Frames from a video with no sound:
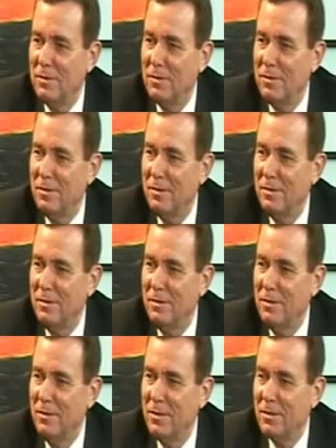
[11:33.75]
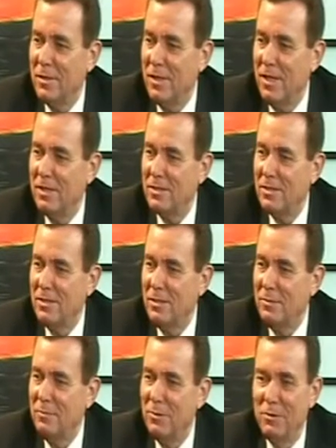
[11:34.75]
it doesn't last as
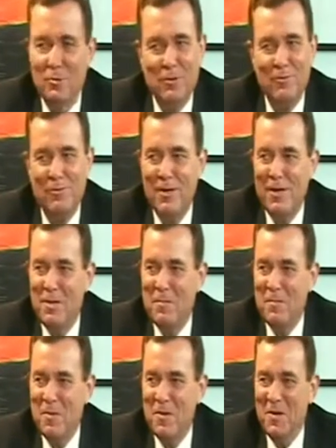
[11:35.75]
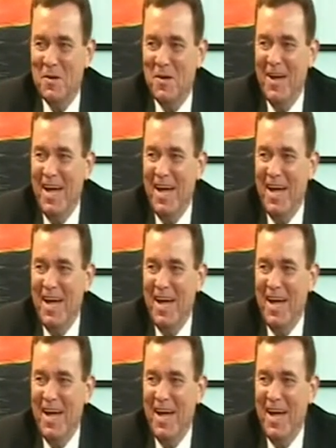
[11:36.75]
long, but oh, what a flame, you know.